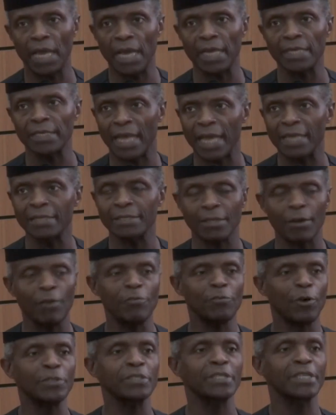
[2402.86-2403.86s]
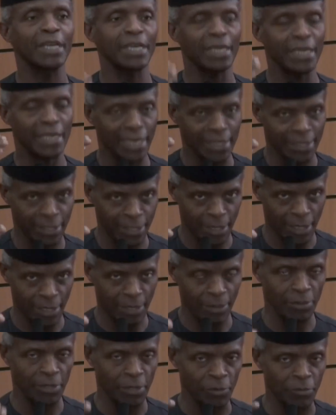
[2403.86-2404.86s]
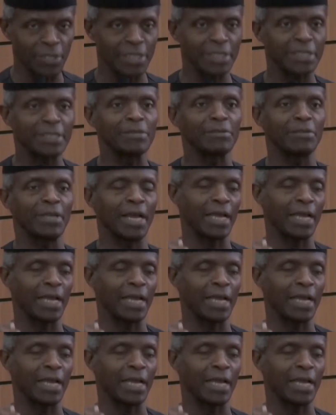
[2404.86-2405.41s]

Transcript: uh, and of course, it's the reason,